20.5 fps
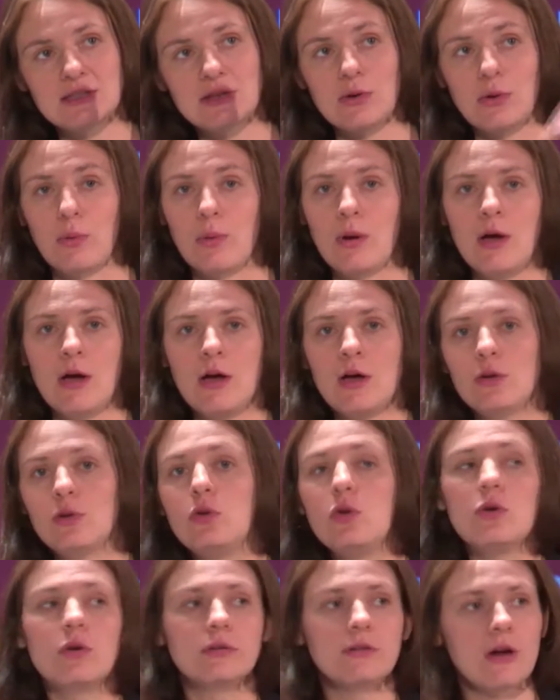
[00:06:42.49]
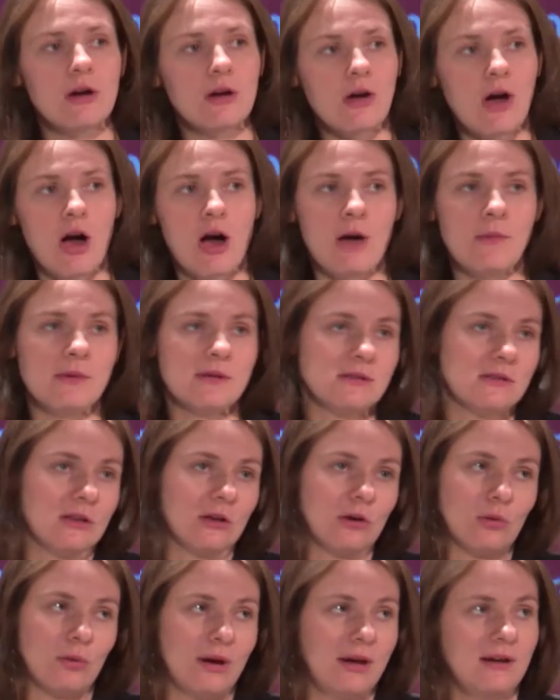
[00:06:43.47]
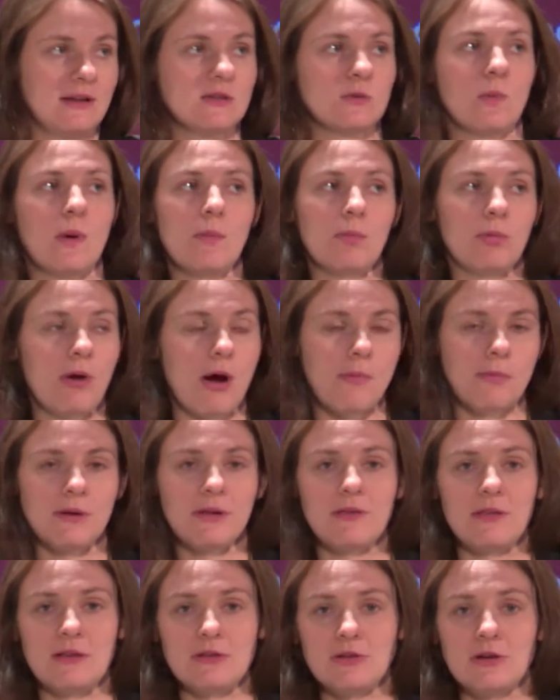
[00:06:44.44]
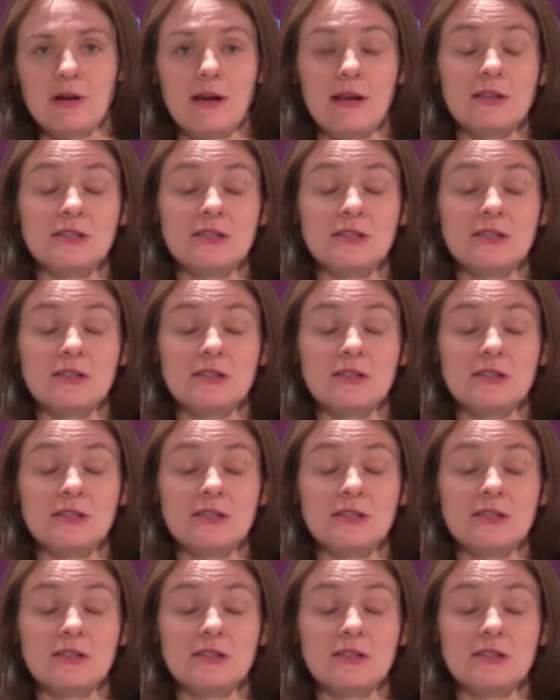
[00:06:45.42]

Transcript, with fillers: So Google.com is the greatest web property on the internet.